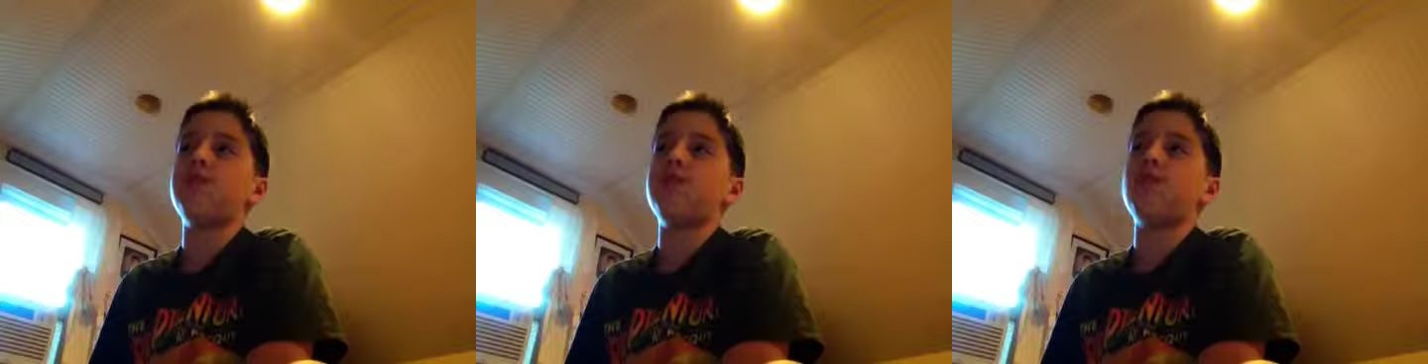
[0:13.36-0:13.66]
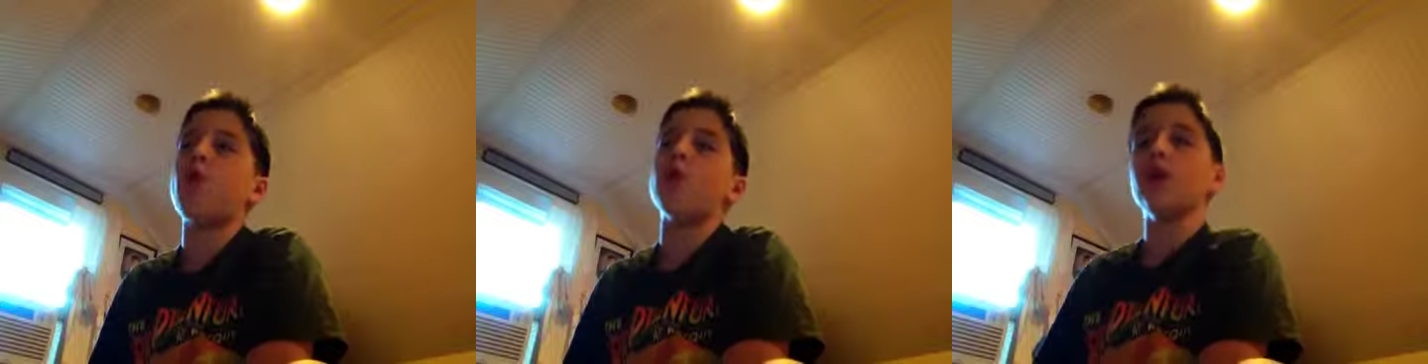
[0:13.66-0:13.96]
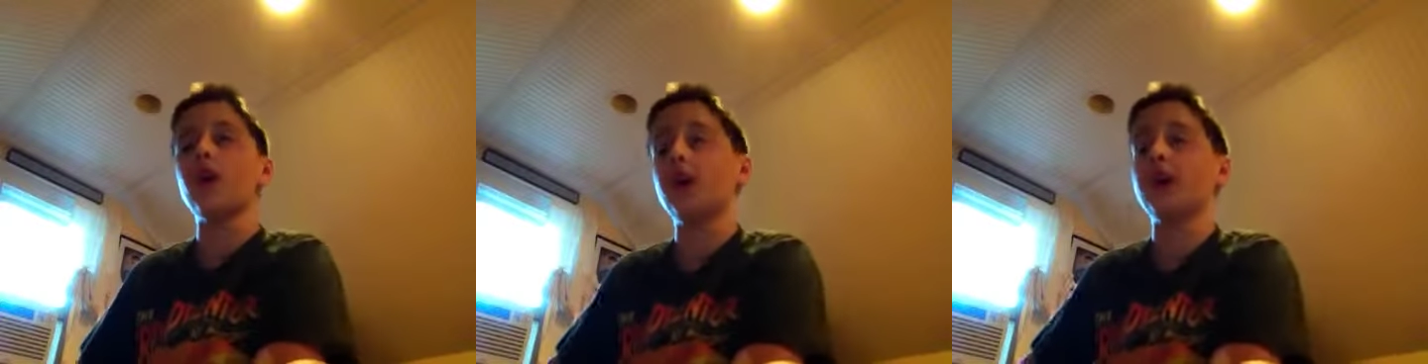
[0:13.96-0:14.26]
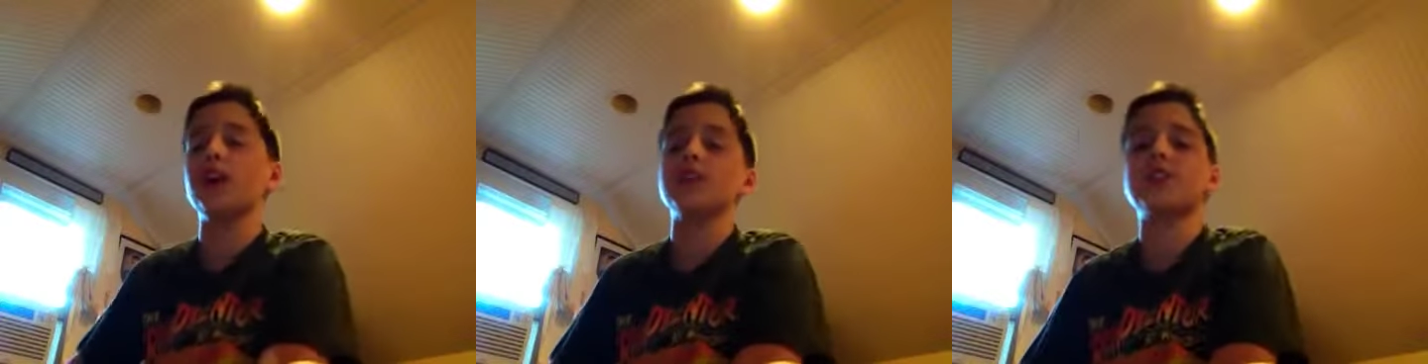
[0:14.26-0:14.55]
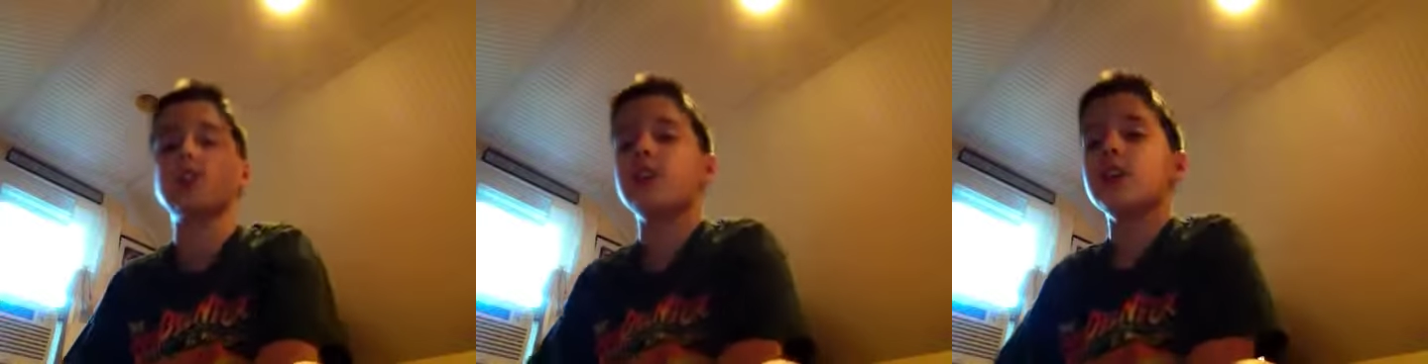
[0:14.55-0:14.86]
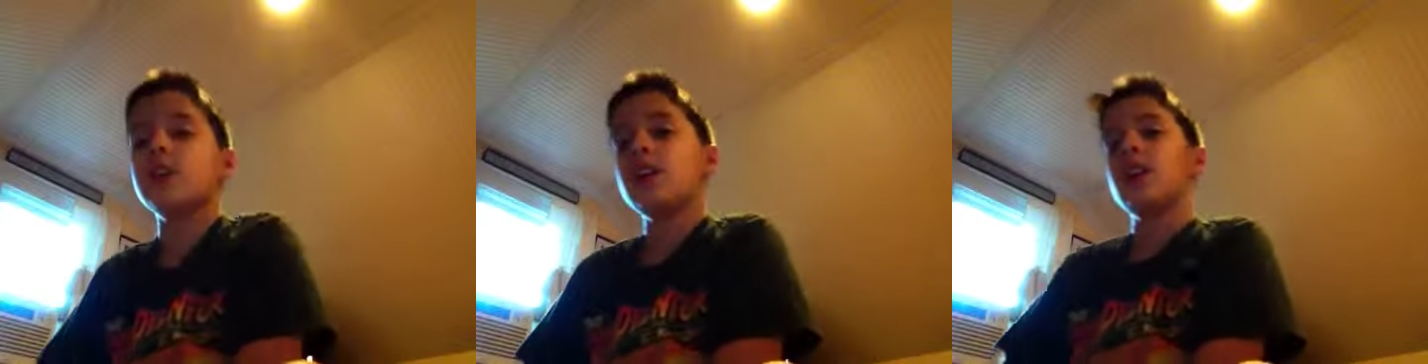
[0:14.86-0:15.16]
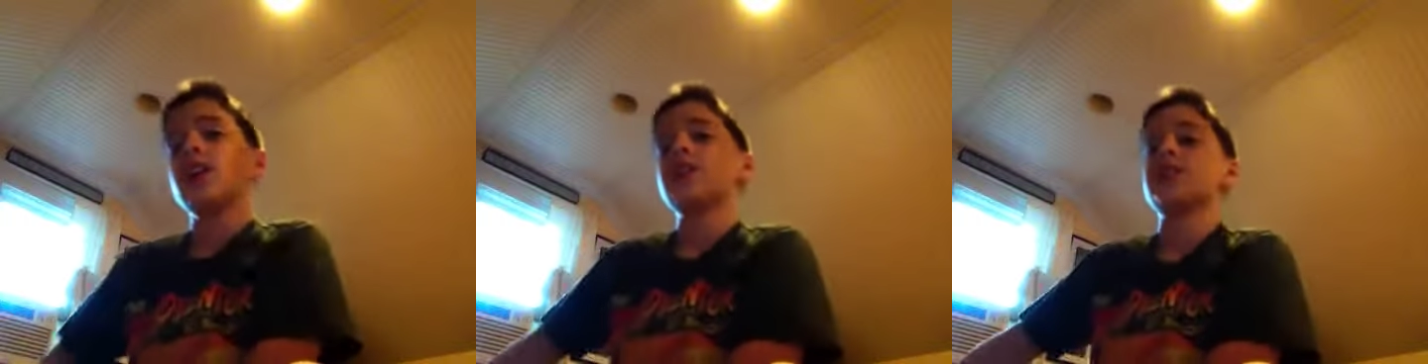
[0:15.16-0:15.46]
4 on here. So
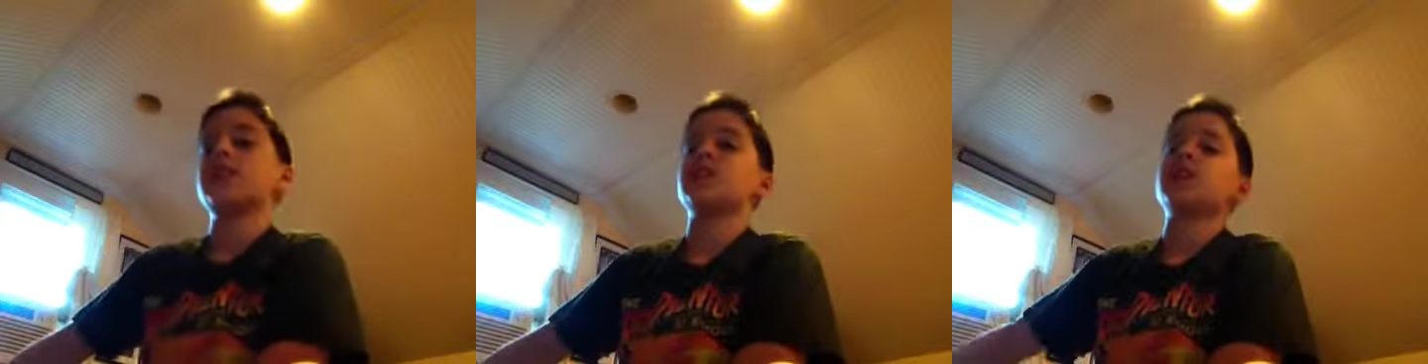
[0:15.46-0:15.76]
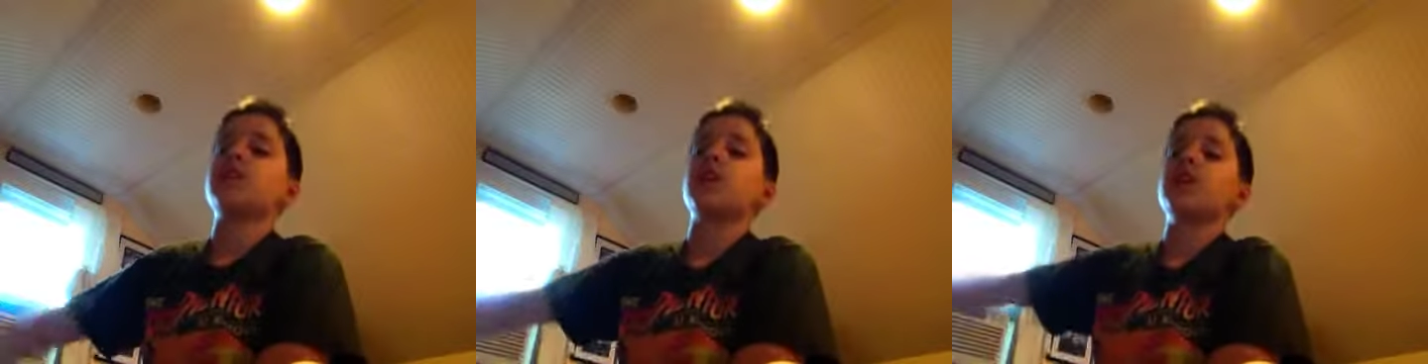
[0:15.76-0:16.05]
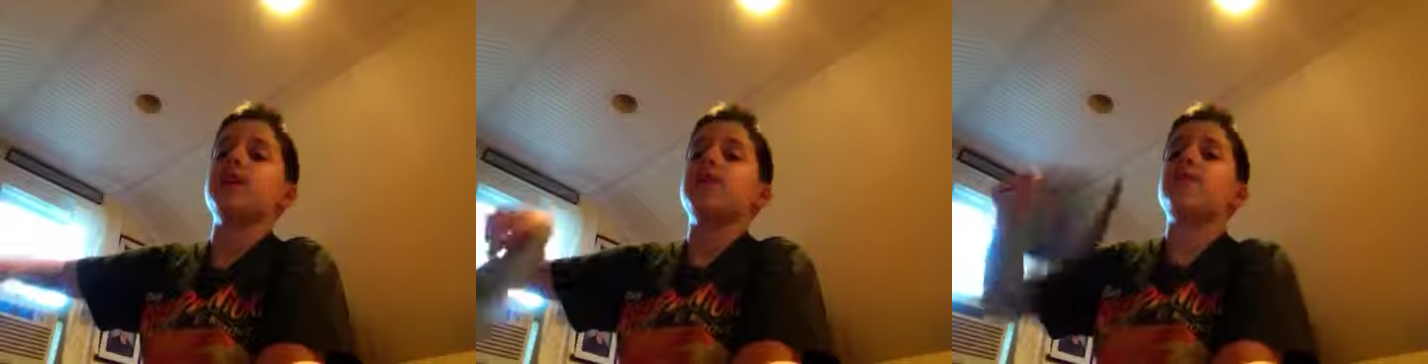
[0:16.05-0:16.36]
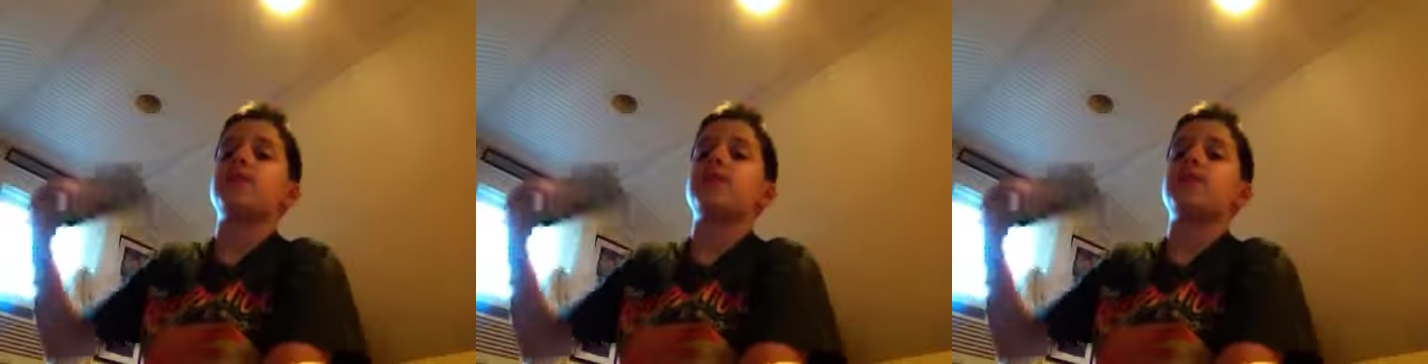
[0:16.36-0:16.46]
let's get started.